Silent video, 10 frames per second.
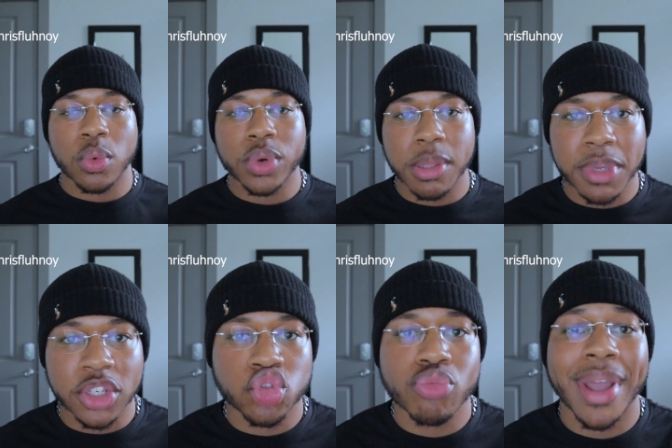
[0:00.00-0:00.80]
what it
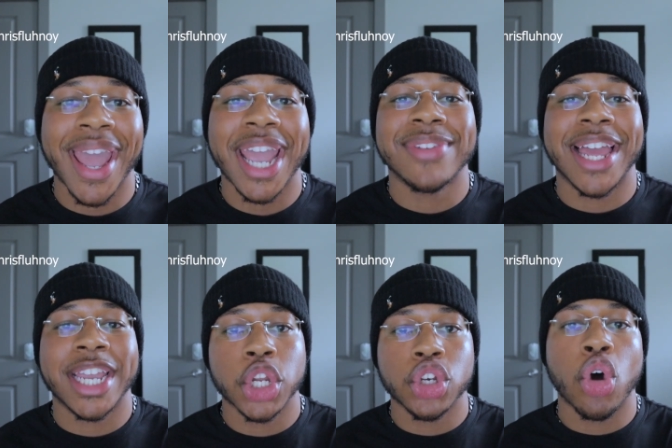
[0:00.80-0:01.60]
means to behave like
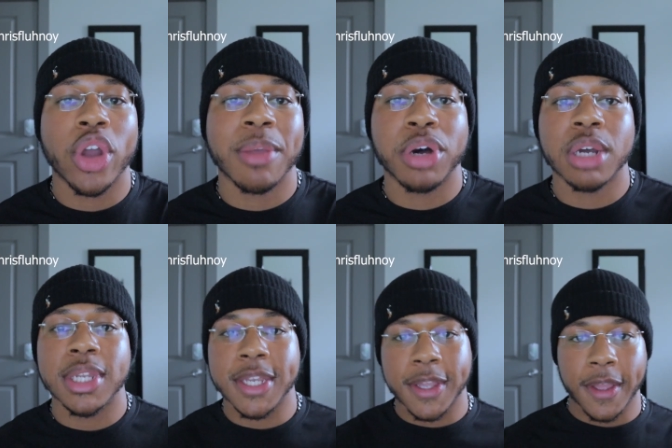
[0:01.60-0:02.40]
an adult in public.